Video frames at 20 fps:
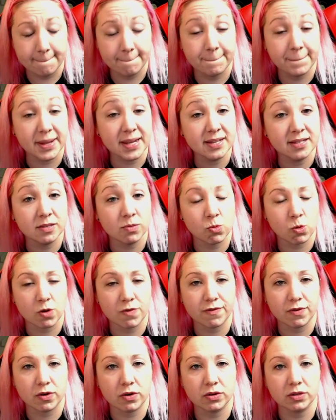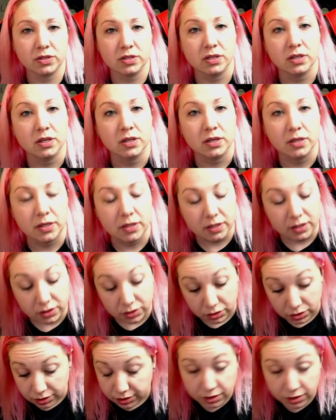Beast Morphers
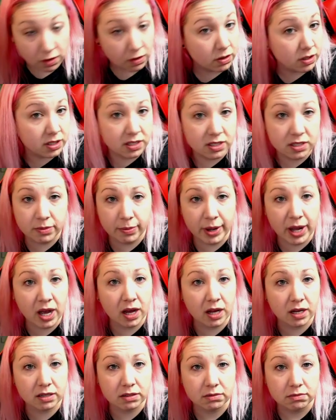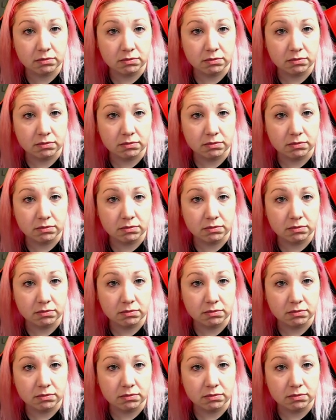started Saban.